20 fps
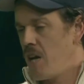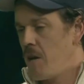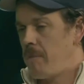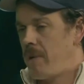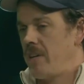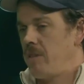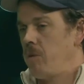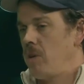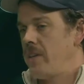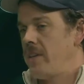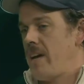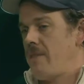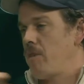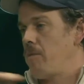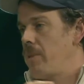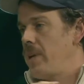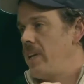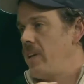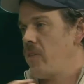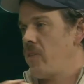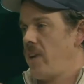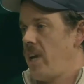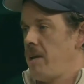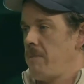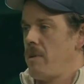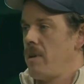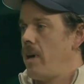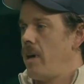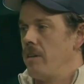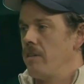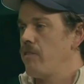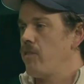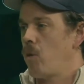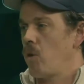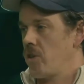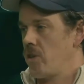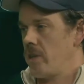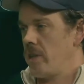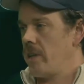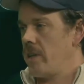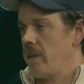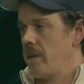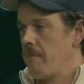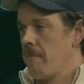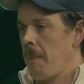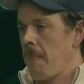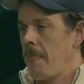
But it will never be the same, unfortunately.